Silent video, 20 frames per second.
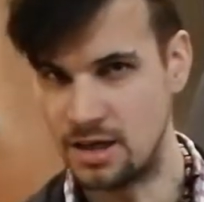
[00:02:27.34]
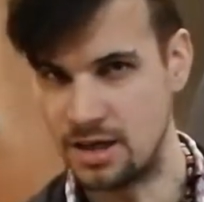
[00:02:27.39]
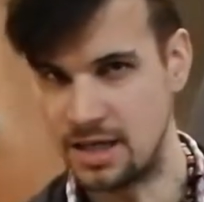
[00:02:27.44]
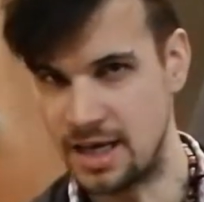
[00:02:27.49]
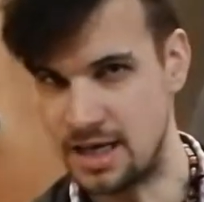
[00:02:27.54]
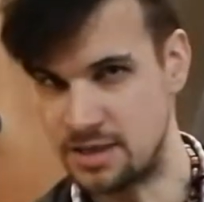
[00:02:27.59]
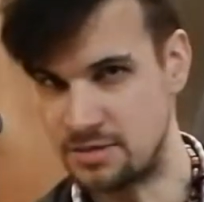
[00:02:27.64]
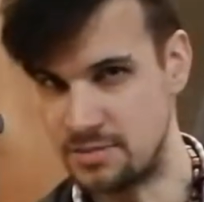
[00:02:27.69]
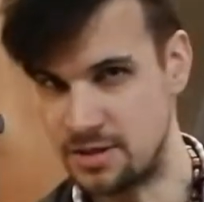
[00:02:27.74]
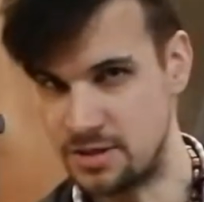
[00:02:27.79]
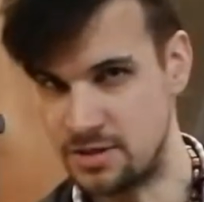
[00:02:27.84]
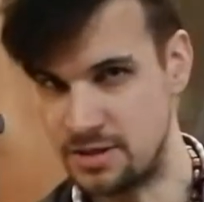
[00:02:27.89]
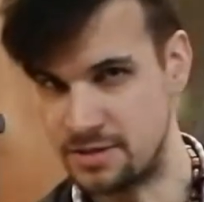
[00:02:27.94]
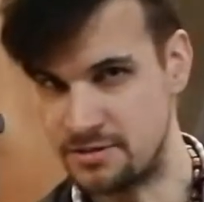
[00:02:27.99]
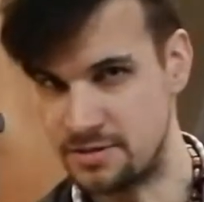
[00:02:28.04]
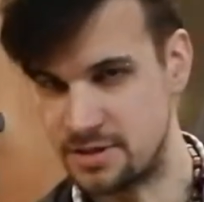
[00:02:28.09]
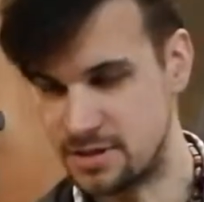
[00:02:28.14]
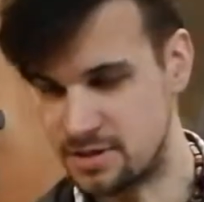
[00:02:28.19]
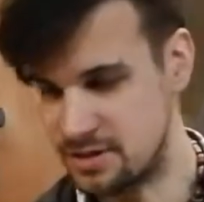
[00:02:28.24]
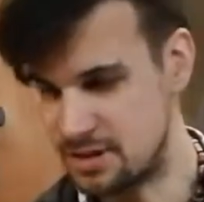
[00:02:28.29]
Catch my drift.
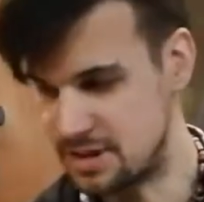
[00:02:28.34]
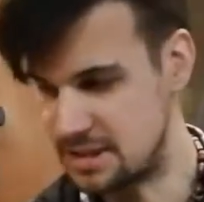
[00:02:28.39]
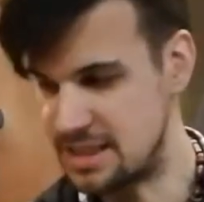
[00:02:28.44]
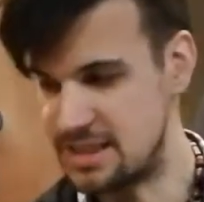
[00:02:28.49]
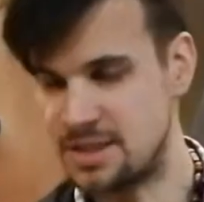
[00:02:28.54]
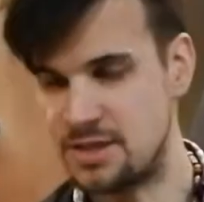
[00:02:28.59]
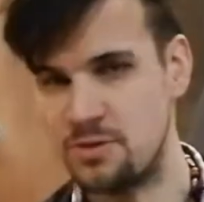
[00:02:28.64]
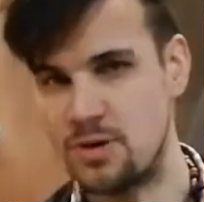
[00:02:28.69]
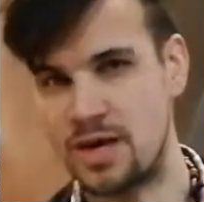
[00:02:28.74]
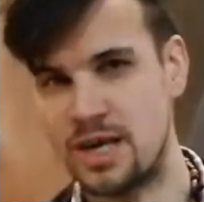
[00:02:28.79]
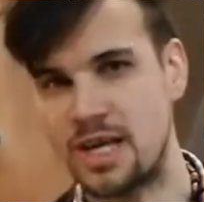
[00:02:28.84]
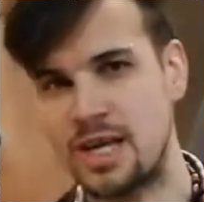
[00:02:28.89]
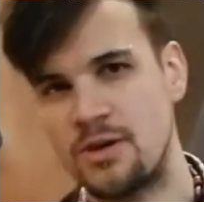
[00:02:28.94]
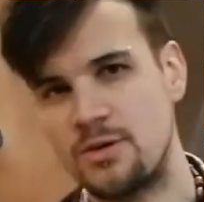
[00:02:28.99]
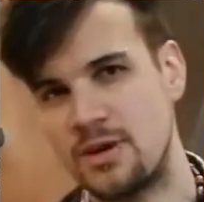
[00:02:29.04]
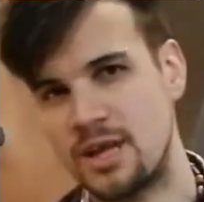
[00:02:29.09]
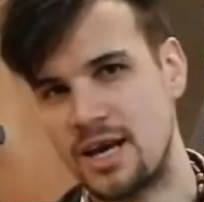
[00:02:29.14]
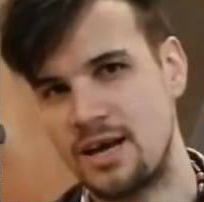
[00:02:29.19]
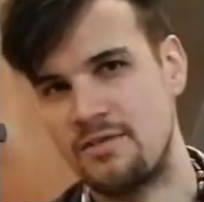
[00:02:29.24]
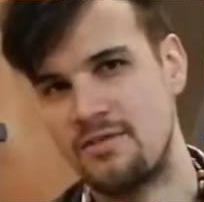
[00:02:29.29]
So 61 key
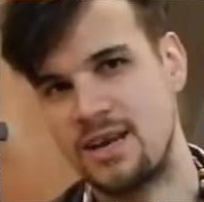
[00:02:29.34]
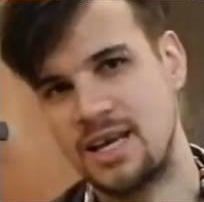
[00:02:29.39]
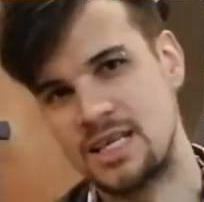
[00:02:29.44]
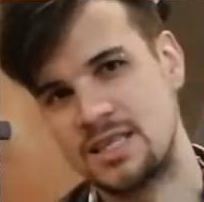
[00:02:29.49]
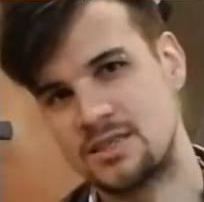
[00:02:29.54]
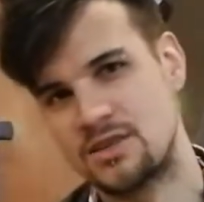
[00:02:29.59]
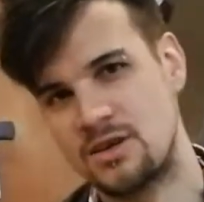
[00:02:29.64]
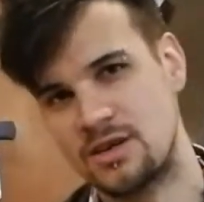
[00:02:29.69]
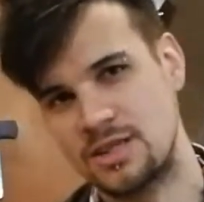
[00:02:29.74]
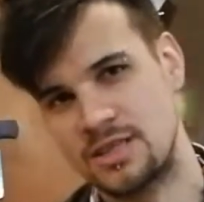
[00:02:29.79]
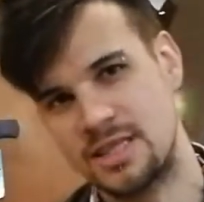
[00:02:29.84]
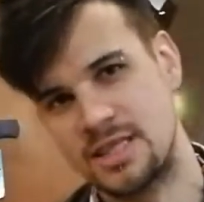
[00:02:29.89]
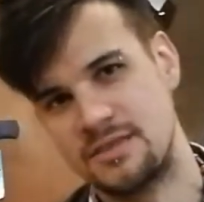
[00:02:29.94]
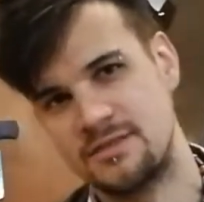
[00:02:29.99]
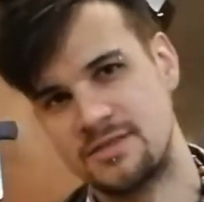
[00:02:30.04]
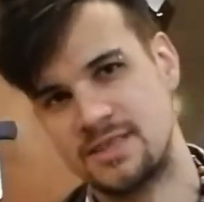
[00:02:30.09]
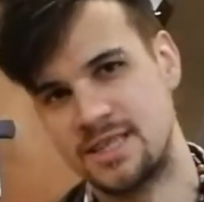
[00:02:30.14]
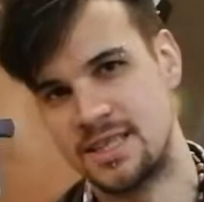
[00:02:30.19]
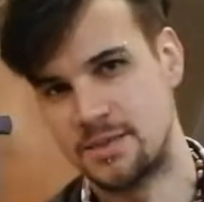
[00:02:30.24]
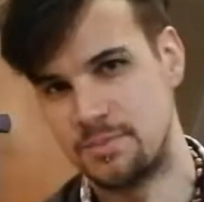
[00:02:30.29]
will have less
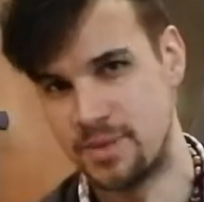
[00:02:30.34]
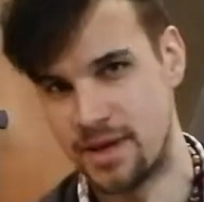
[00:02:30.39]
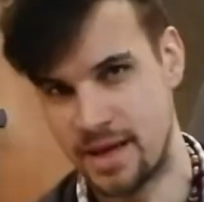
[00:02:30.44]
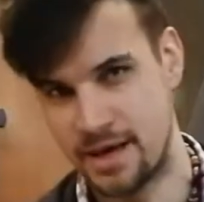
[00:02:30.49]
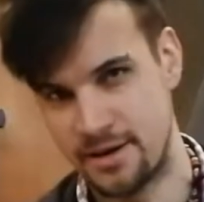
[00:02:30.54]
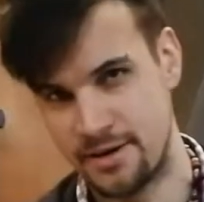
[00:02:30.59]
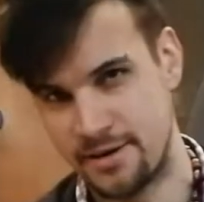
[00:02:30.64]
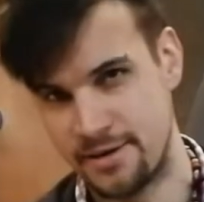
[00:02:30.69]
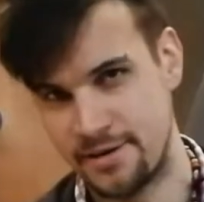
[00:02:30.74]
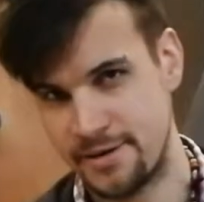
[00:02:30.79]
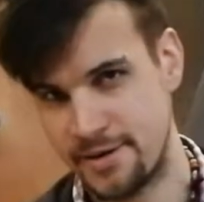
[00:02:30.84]
octaves than a piano.